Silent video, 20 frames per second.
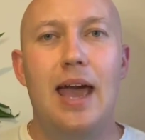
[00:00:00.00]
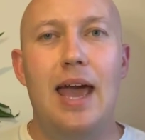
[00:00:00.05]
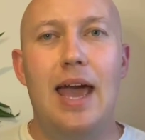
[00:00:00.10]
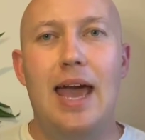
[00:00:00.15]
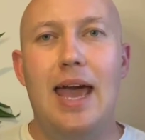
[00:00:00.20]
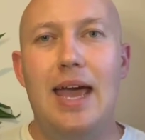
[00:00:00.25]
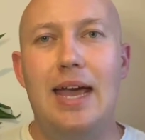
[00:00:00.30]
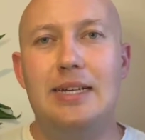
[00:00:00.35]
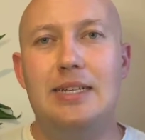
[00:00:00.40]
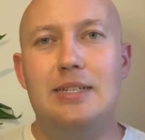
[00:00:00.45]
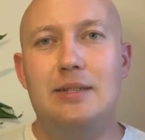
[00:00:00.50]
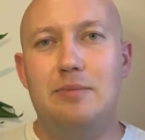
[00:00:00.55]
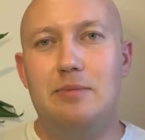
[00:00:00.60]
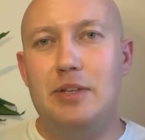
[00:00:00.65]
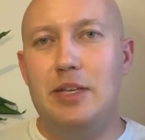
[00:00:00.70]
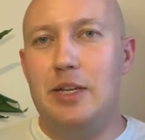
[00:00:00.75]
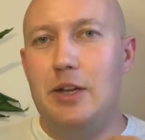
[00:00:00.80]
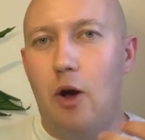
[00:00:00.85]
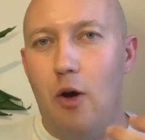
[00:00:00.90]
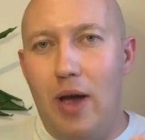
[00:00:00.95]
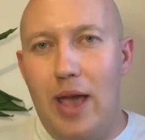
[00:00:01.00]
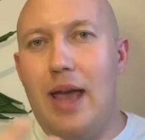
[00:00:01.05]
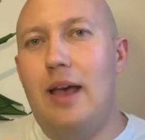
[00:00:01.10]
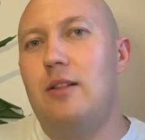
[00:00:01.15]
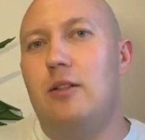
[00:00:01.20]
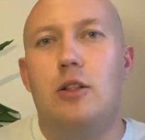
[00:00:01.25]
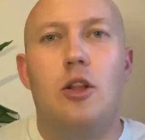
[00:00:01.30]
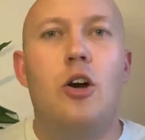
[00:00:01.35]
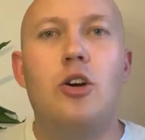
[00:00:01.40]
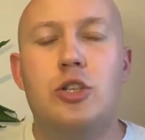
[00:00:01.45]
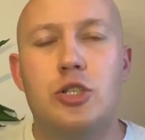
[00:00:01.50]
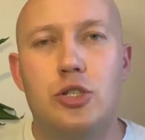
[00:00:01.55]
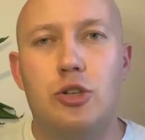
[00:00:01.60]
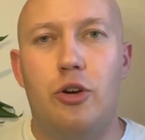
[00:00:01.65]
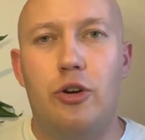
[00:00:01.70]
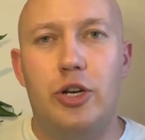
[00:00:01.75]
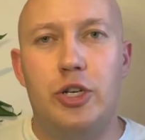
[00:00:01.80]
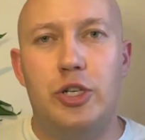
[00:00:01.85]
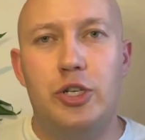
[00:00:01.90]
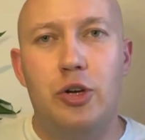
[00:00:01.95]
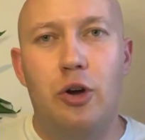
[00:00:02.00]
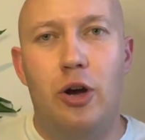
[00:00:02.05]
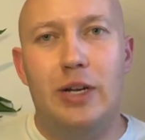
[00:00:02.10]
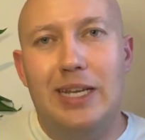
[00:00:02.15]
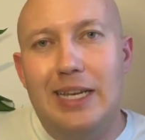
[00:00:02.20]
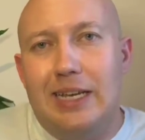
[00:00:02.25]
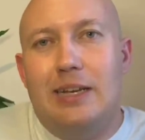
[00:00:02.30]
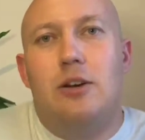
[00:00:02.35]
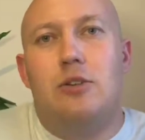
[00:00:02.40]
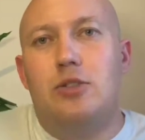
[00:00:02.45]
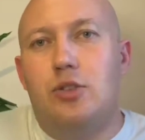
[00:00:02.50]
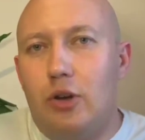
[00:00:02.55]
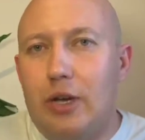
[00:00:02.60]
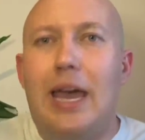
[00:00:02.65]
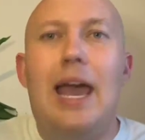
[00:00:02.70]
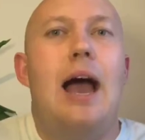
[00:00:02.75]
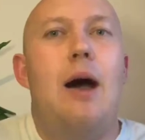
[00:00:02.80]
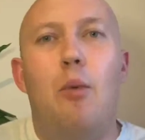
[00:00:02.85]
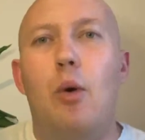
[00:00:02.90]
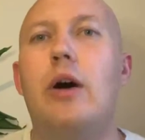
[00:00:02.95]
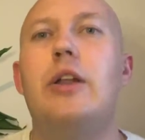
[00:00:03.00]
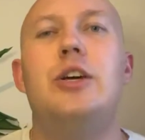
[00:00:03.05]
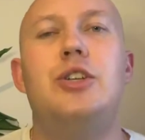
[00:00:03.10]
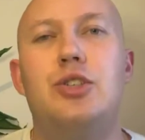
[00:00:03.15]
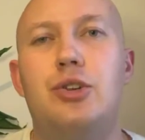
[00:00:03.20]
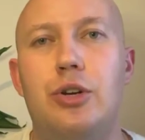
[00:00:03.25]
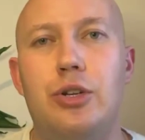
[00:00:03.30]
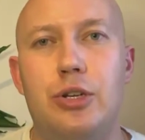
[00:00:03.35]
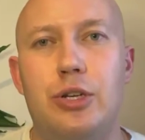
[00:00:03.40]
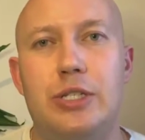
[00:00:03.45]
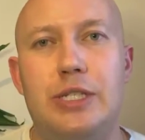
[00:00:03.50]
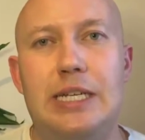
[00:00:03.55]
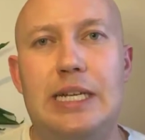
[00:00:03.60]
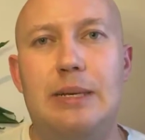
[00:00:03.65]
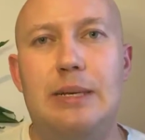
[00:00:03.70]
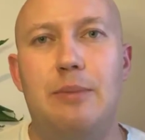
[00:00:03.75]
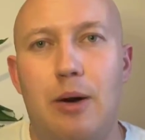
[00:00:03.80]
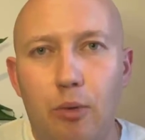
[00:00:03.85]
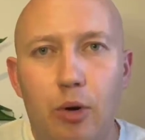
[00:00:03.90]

And, long story short, he goes, okay, I want to join your team.